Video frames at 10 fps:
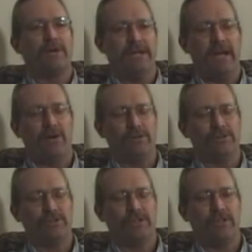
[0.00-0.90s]
right now
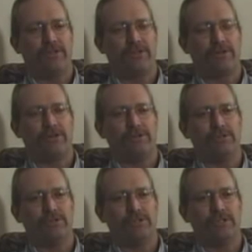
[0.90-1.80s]
is
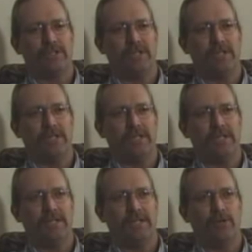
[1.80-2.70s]
Thoreau's
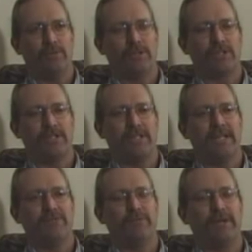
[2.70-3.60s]
notebooks on the
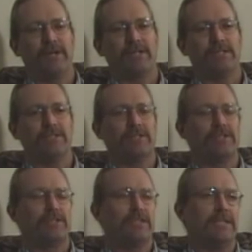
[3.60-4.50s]
Native
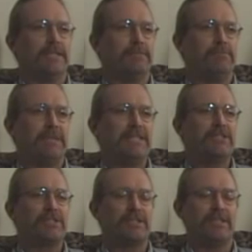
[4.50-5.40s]
Americans.
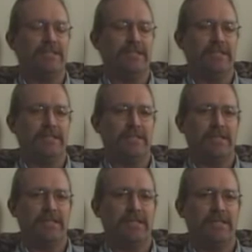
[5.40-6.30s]
Basically, in
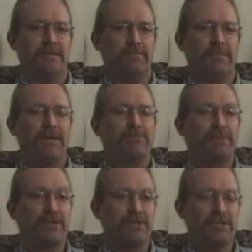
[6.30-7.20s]
about a
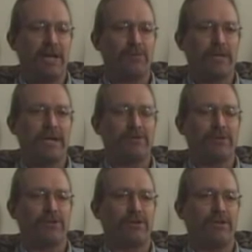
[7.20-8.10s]
period of time right after
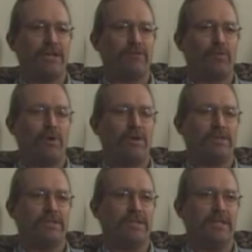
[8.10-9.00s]
Thoreau left
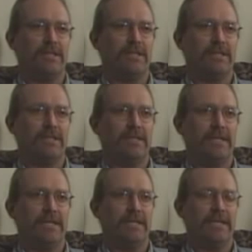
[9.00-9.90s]
Walden,
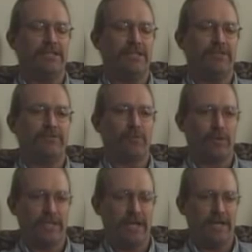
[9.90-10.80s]

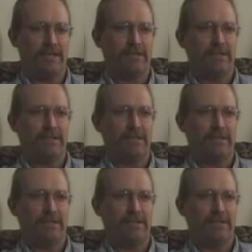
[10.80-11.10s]
1848,